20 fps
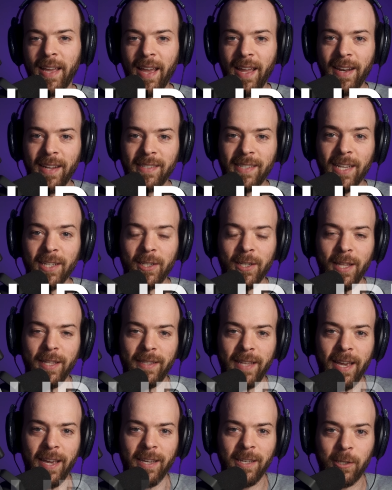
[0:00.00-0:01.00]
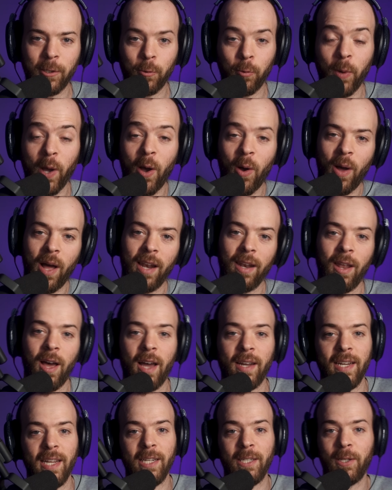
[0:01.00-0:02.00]
and essentially they swell a
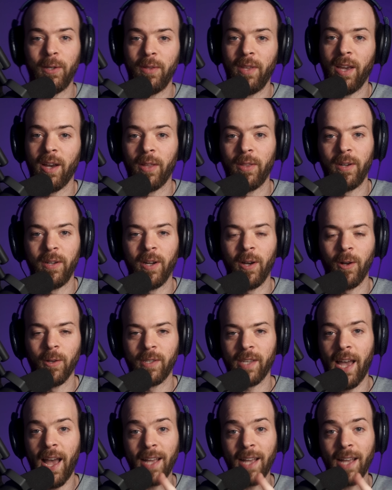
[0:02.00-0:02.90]
lot into the other notes,